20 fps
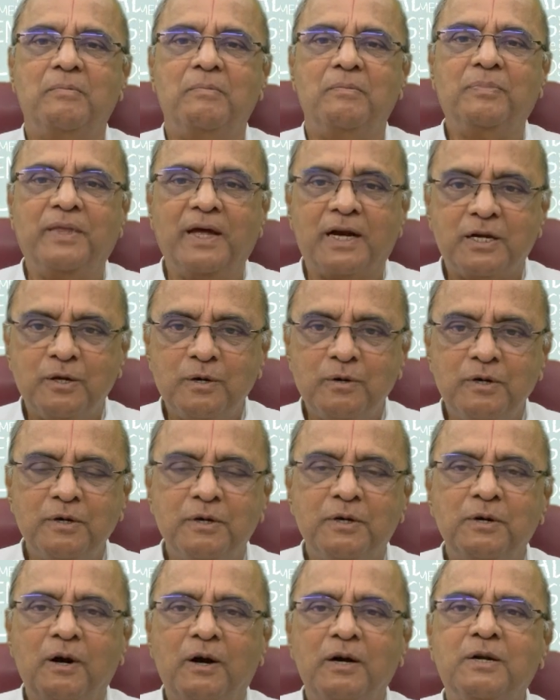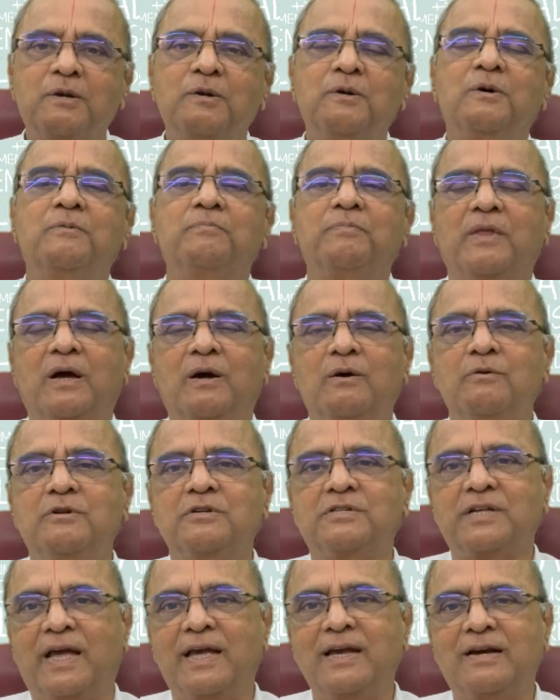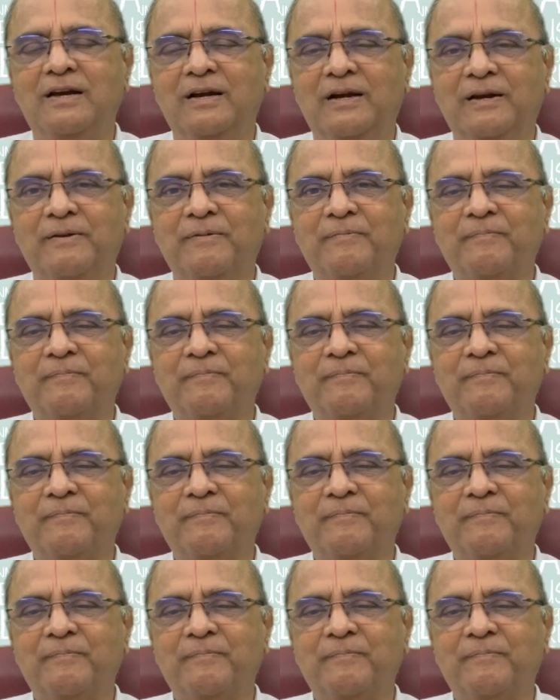that you did not know how to cycle.